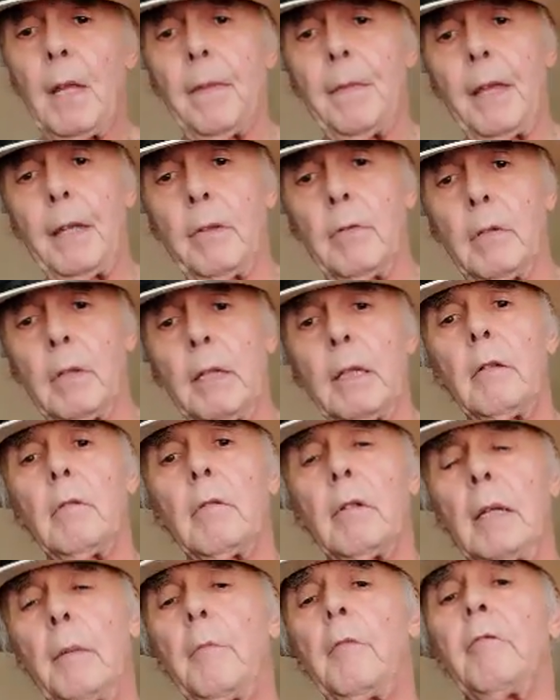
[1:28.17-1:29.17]
that illegal
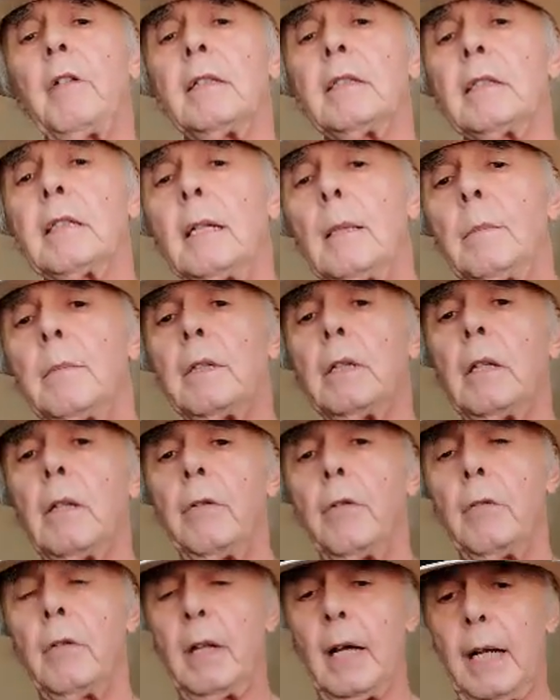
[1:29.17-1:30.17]
immigrants come to the
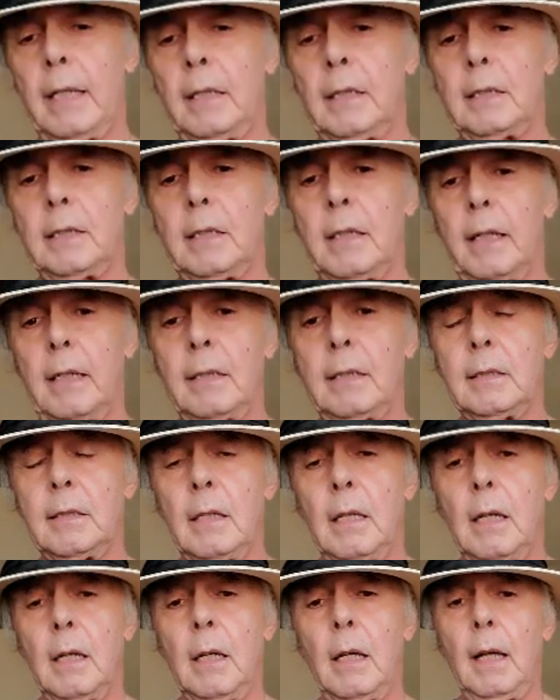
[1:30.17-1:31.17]
United States
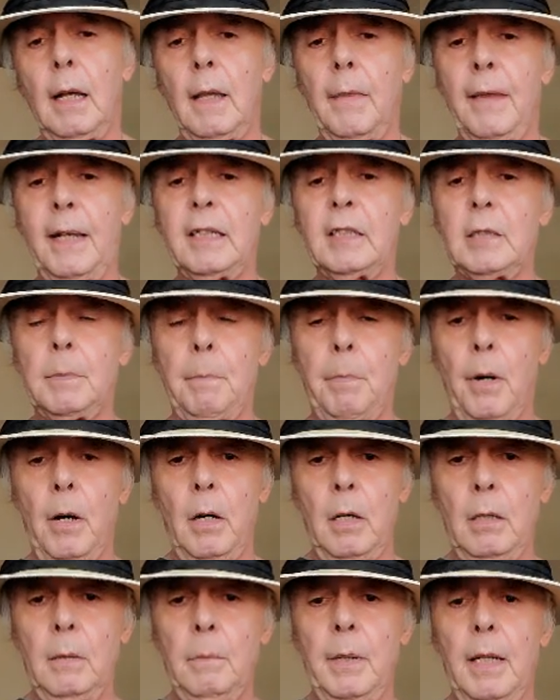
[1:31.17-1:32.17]
and they
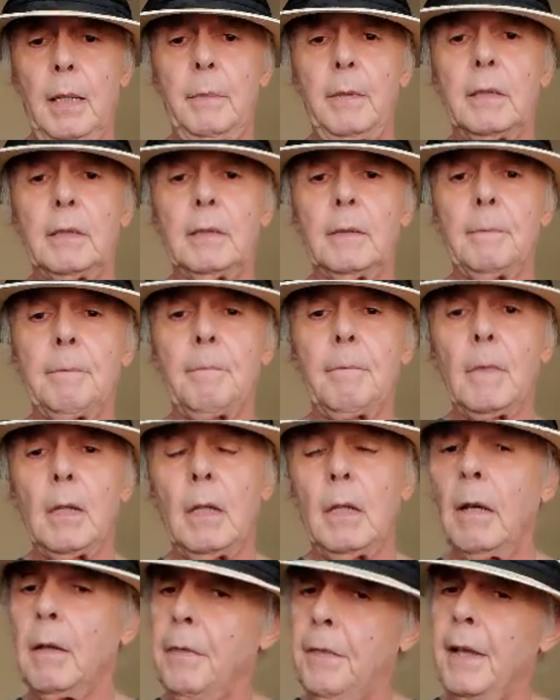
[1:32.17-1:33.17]
spawn babies.
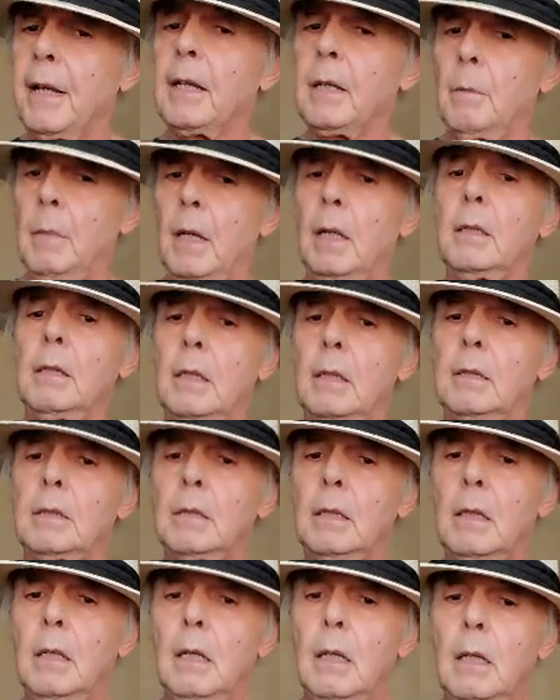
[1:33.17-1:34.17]
Now think about this.